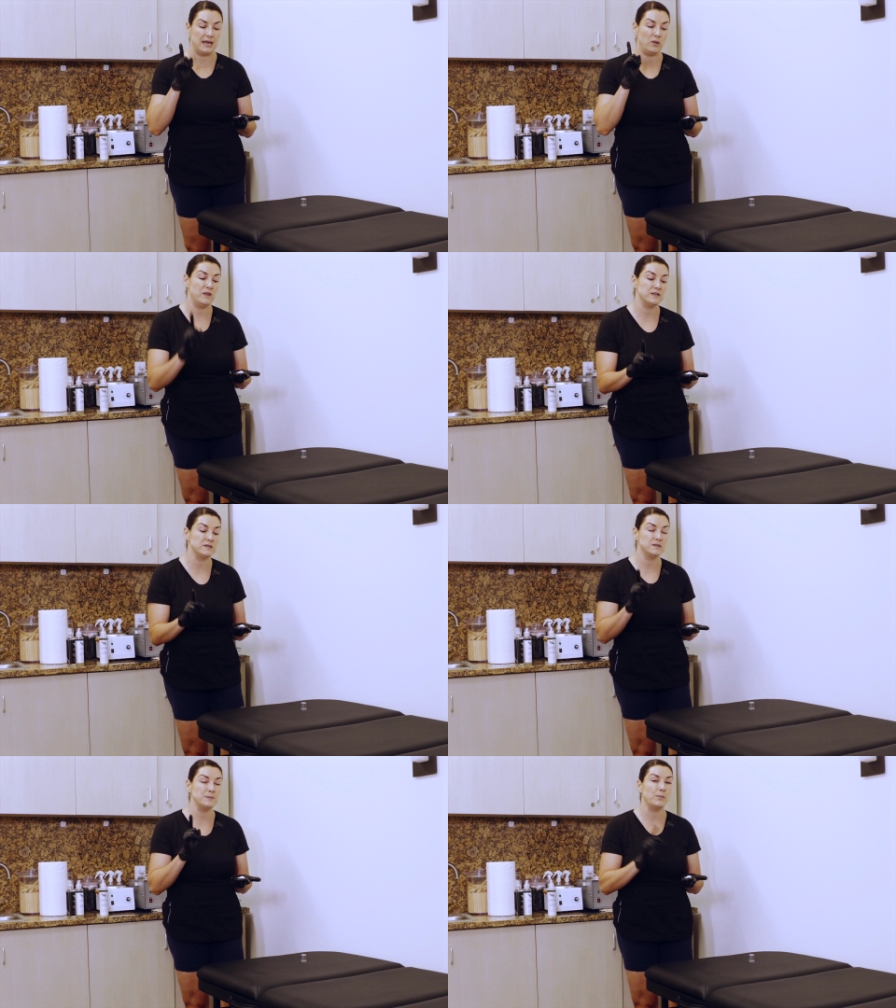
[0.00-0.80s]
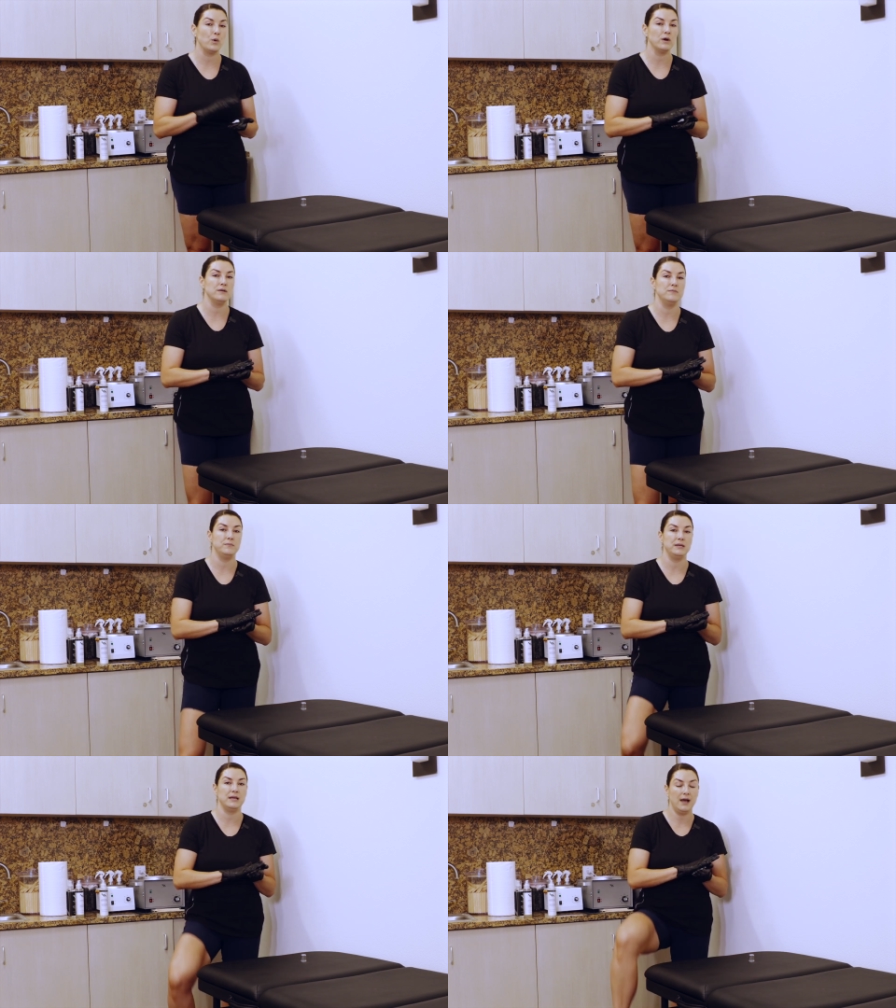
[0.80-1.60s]
And this is
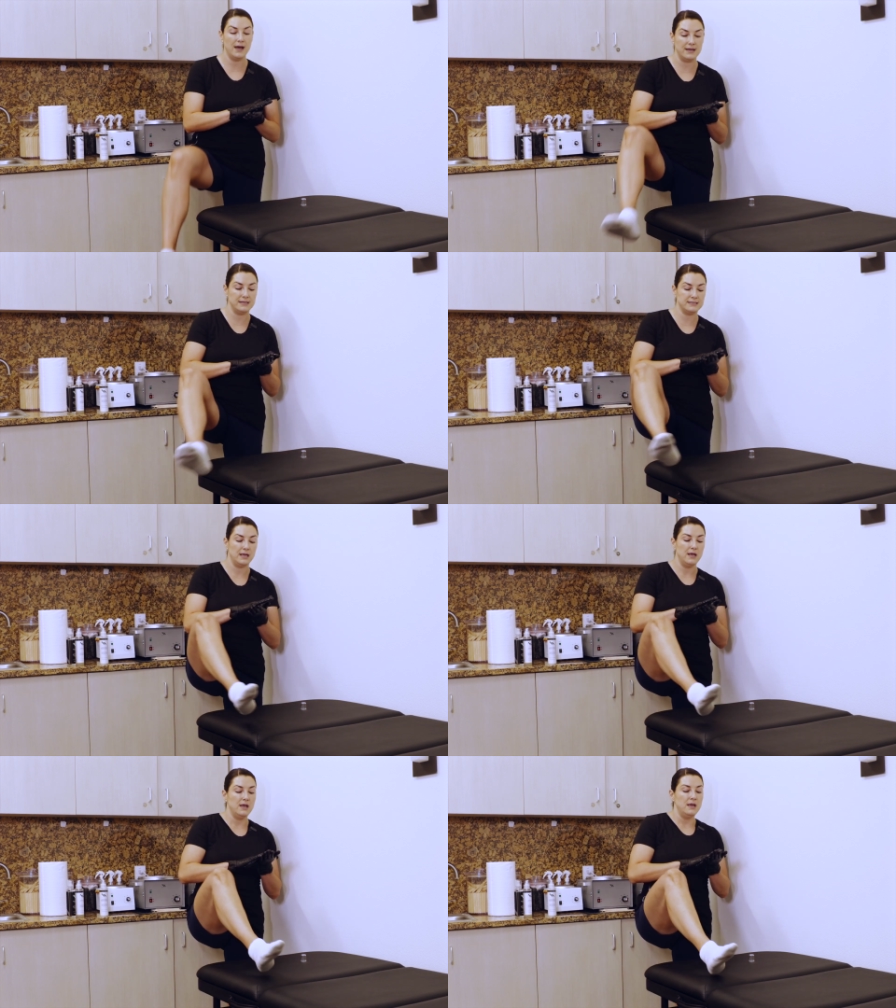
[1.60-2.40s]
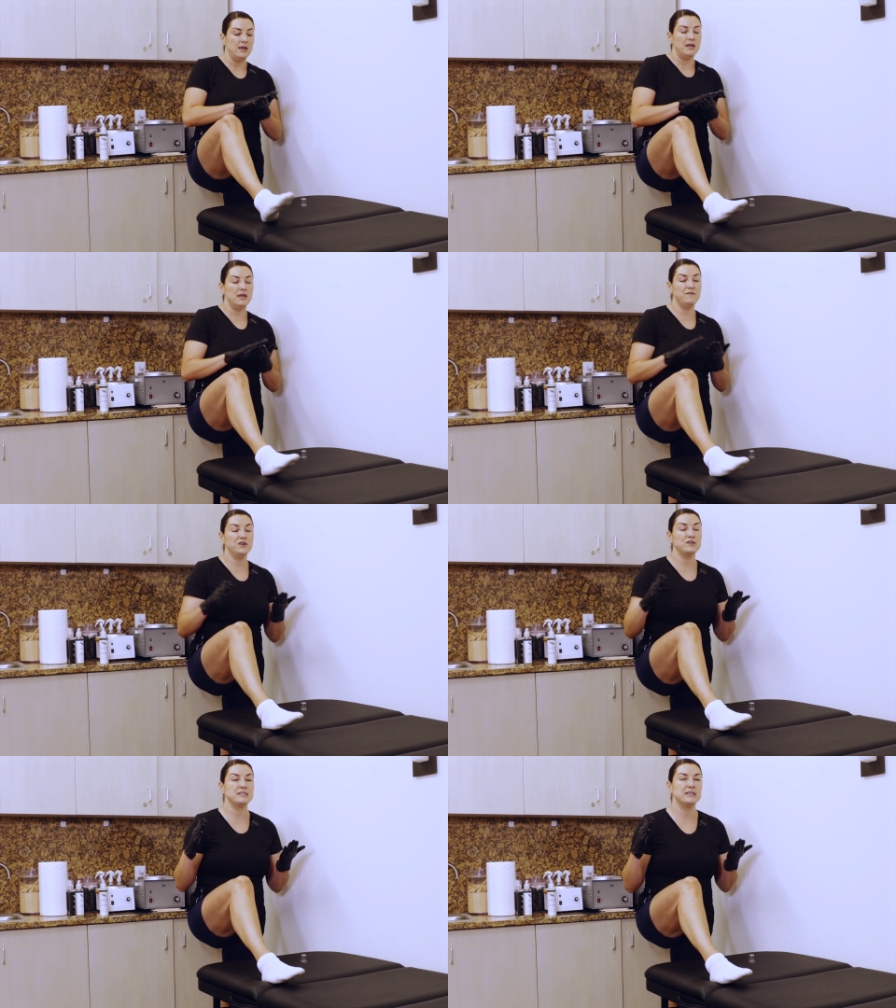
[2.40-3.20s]
important because if
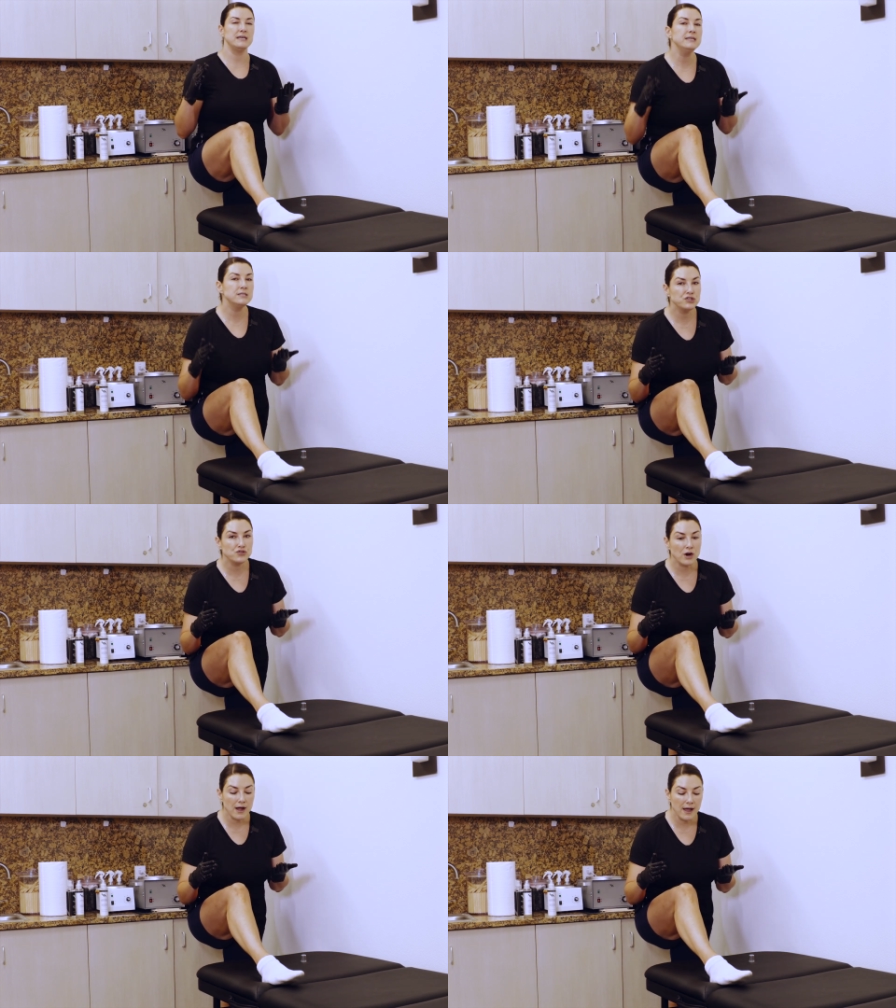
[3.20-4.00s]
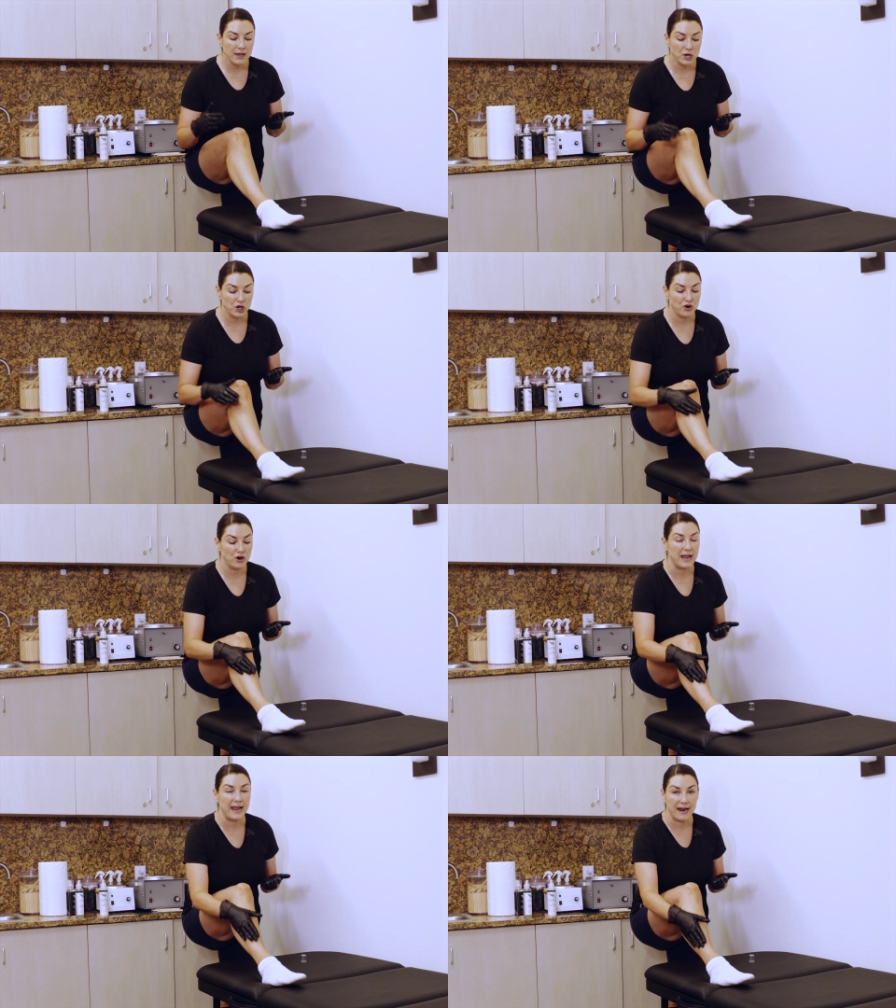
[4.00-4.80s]
your skin is dry, your
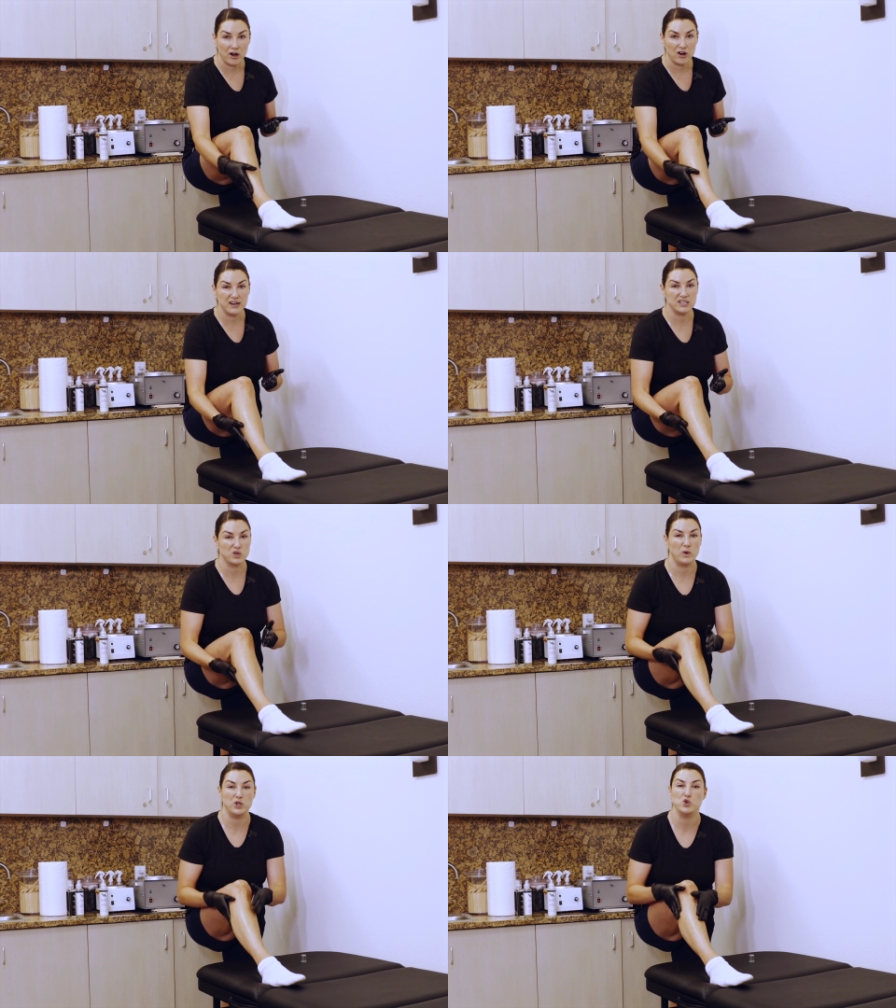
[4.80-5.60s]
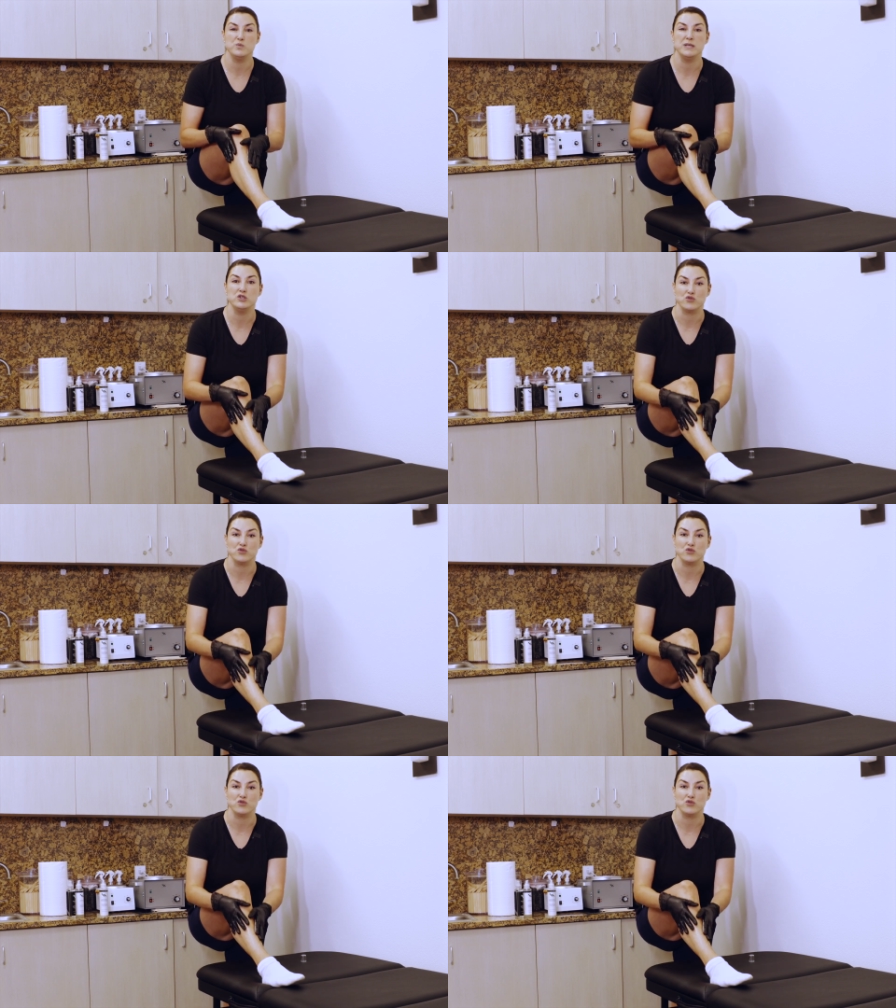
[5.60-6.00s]
hair is going to be